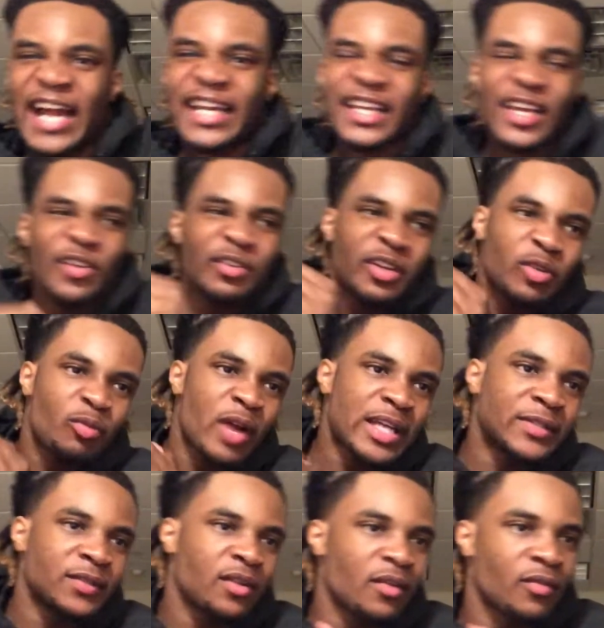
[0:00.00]
it again, another
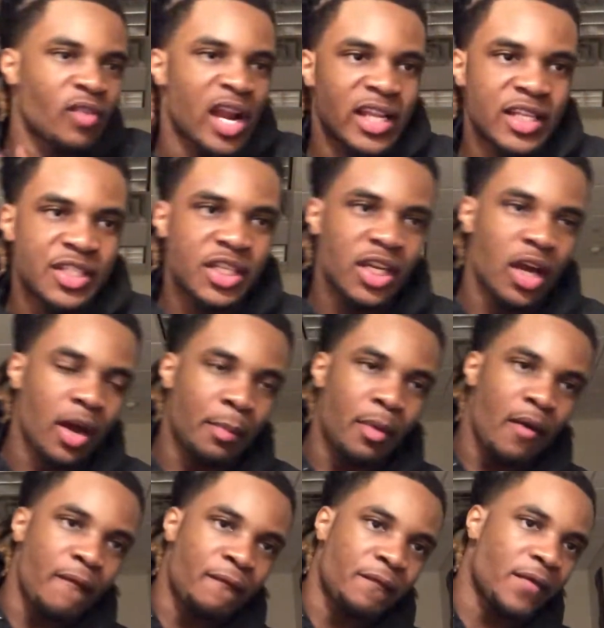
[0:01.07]
reaction on from like the G
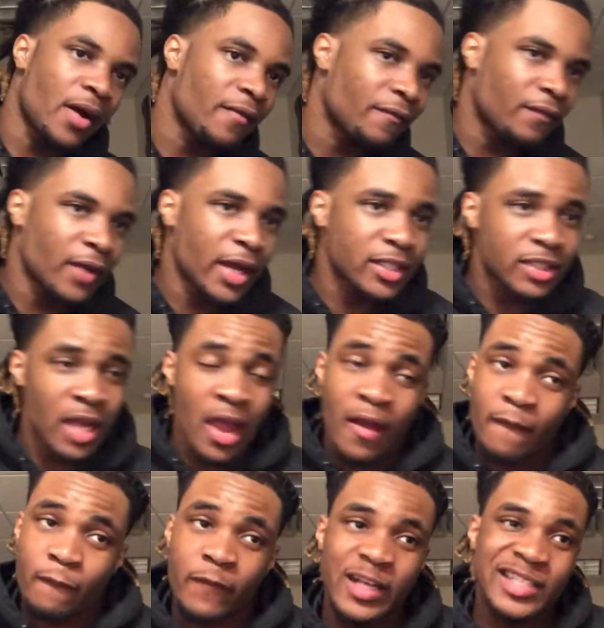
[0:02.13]
Herbo Funk Flex
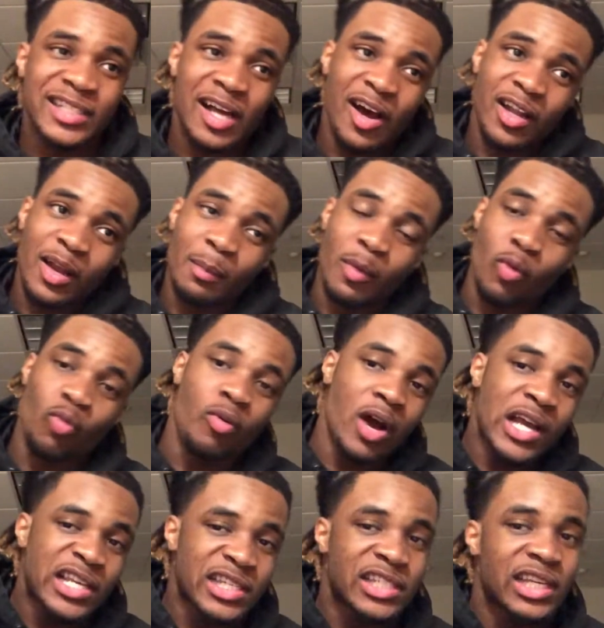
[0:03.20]
freestyle number
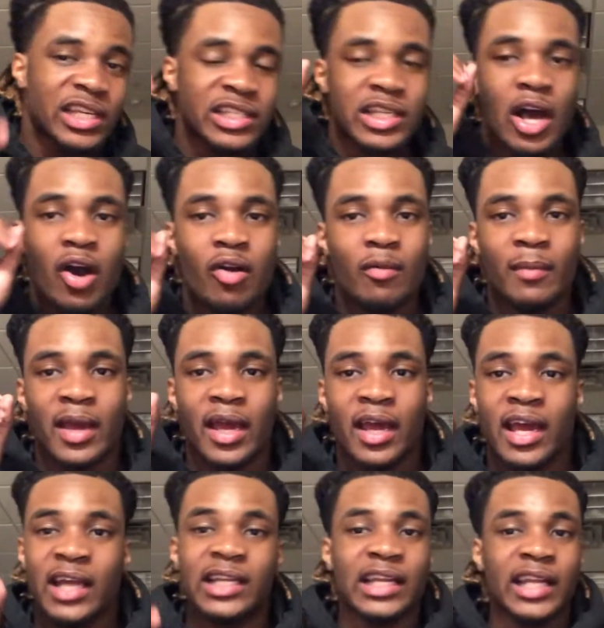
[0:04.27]
160, man.
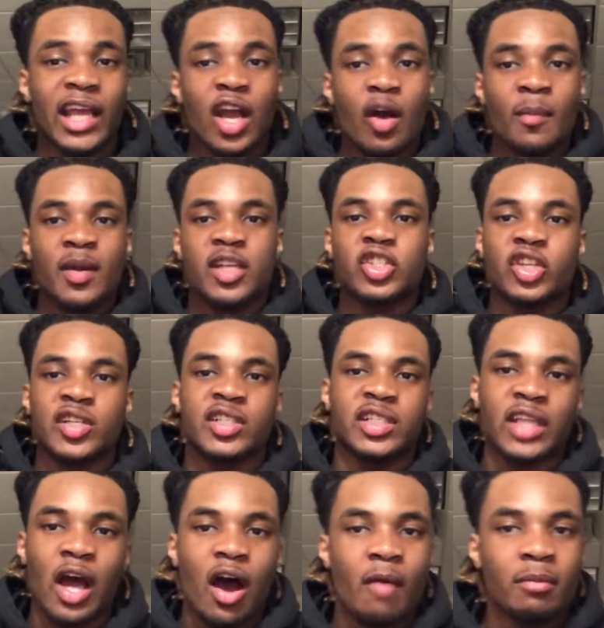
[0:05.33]
The link will be in the description
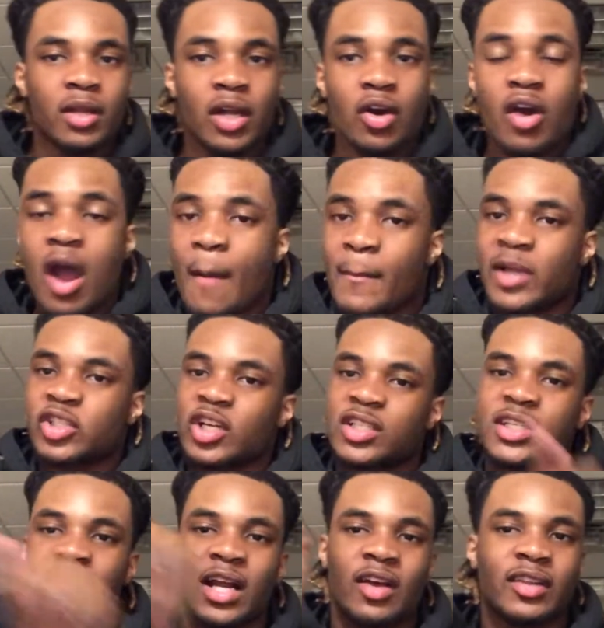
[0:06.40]
down below. Make sure I
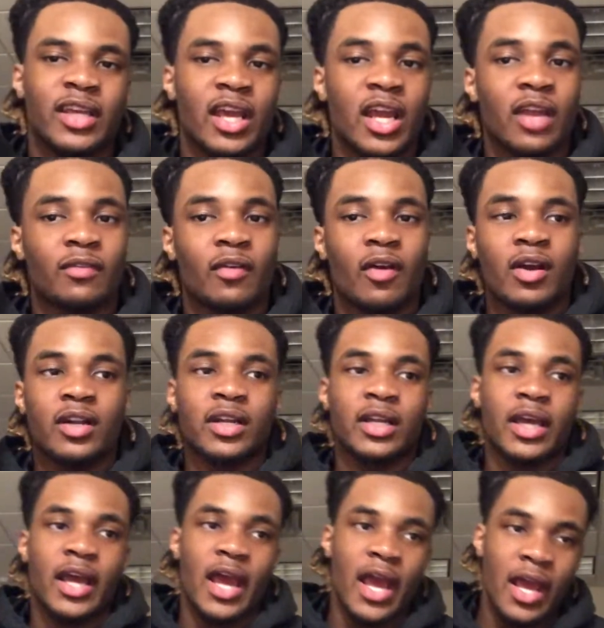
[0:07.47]
check it out the NFL record it,
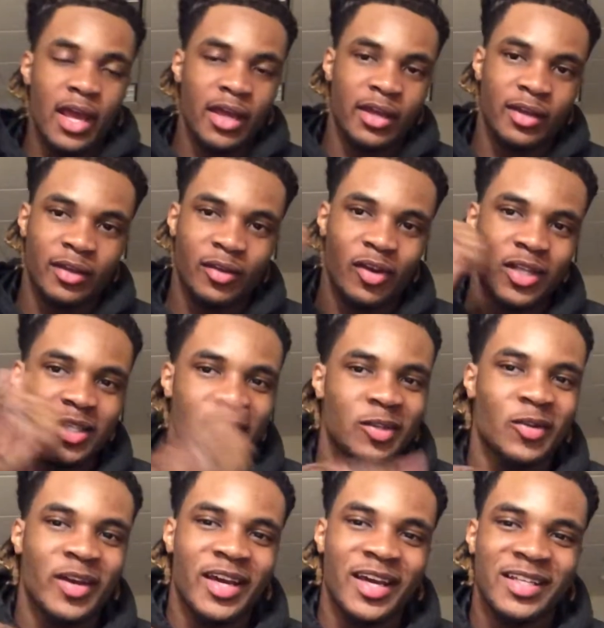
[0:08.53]
the A. Y'all see
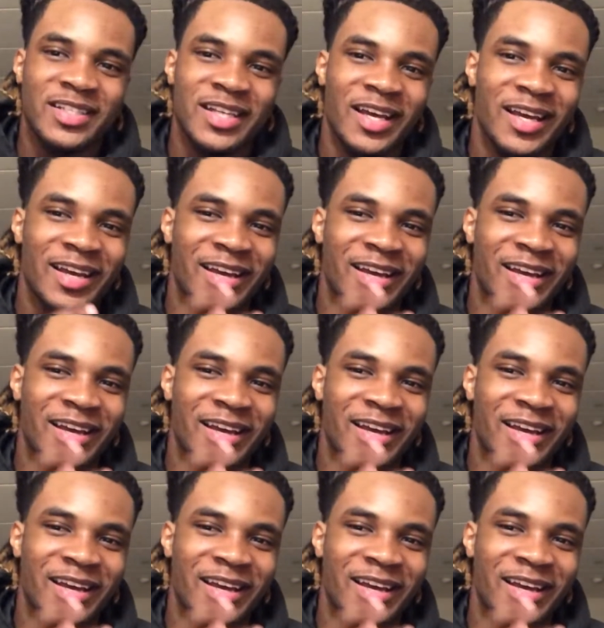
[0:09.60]
new hand tie?